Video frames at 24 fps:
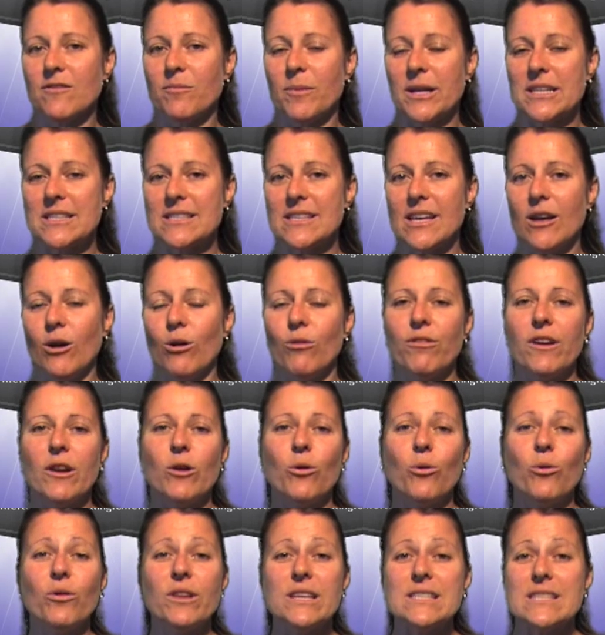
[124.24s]
of myself, and
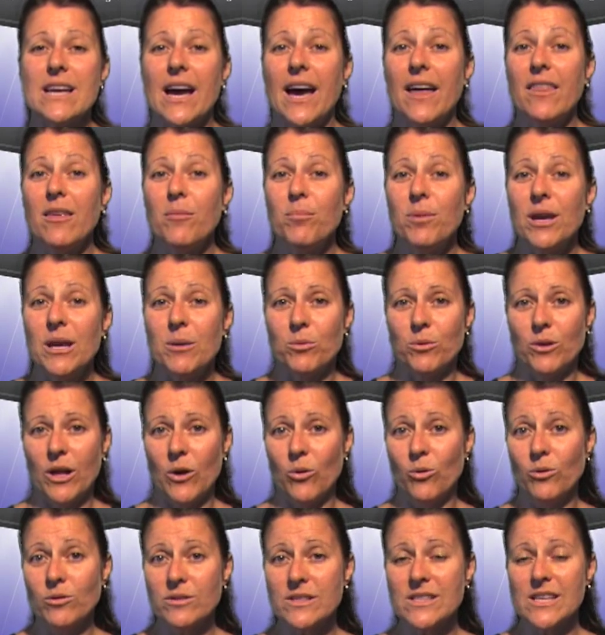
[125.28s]
all these other people
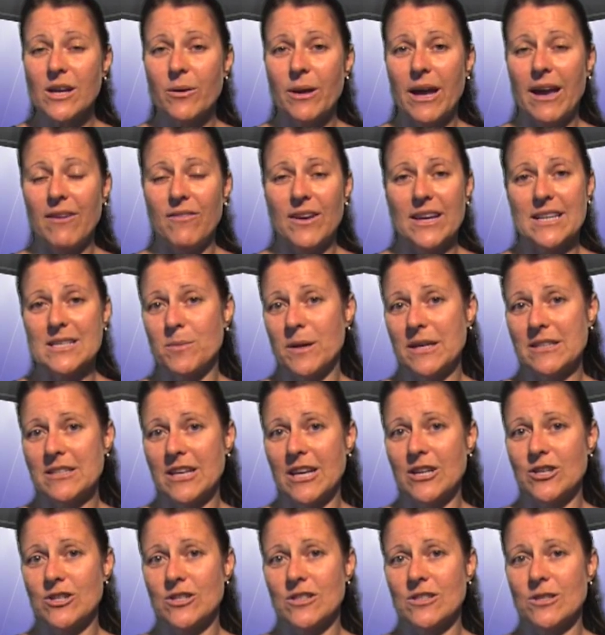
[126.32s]
also have
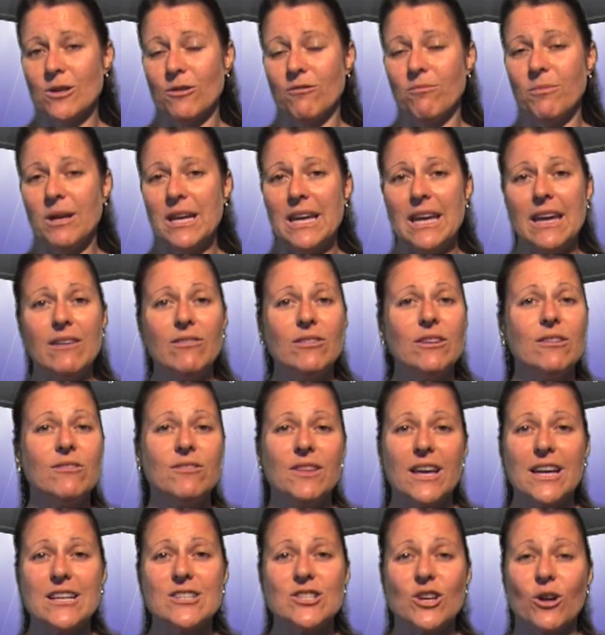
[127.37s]
expectations of me, even if
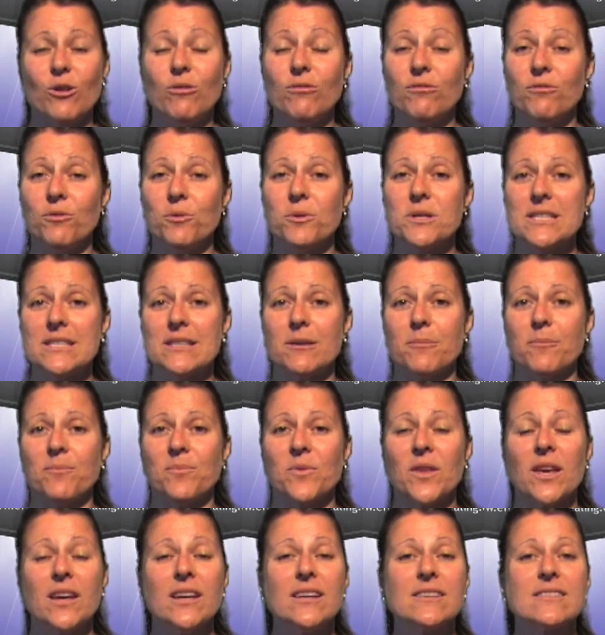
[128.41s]
they don't voice them.
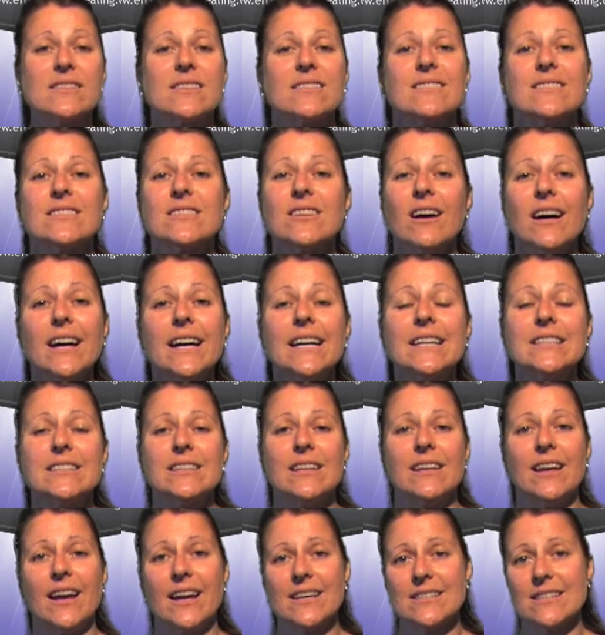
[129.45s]

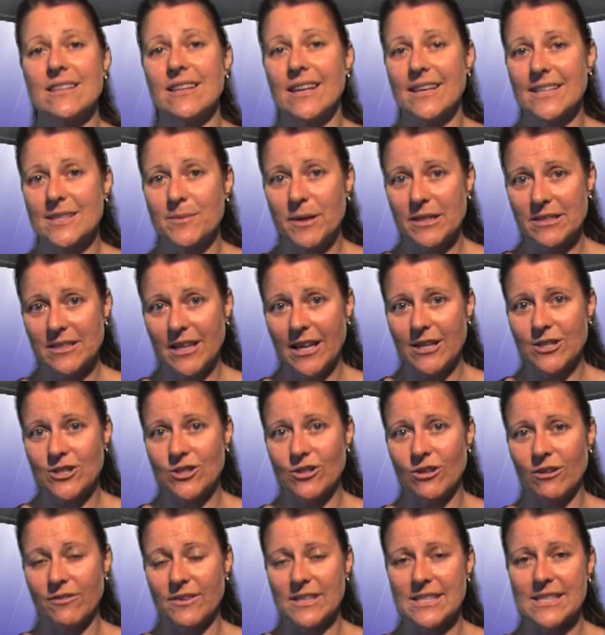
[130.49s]
Society has an
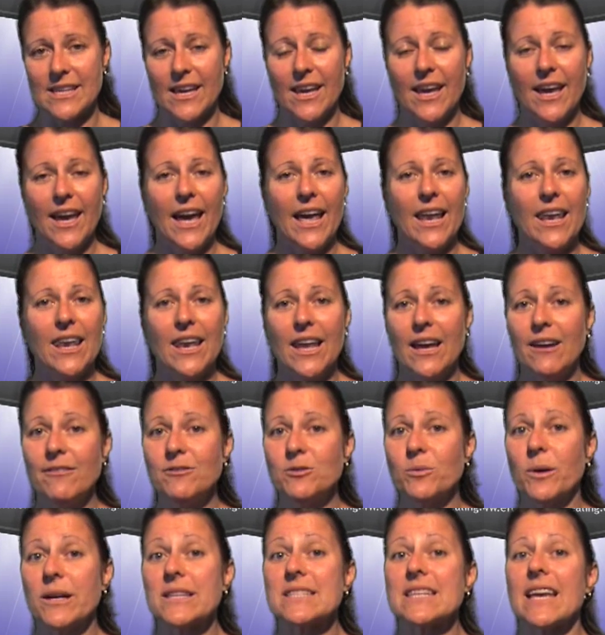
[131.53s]
expectation of us. Our
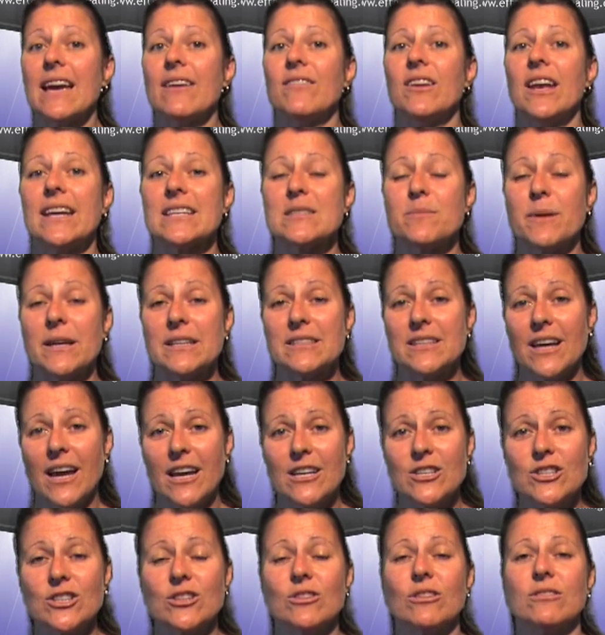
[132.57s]
loved ones have an
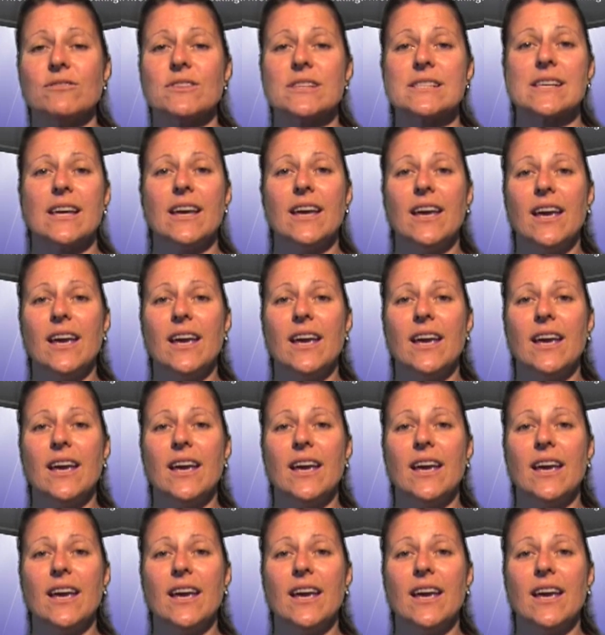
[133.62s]
expectation of us.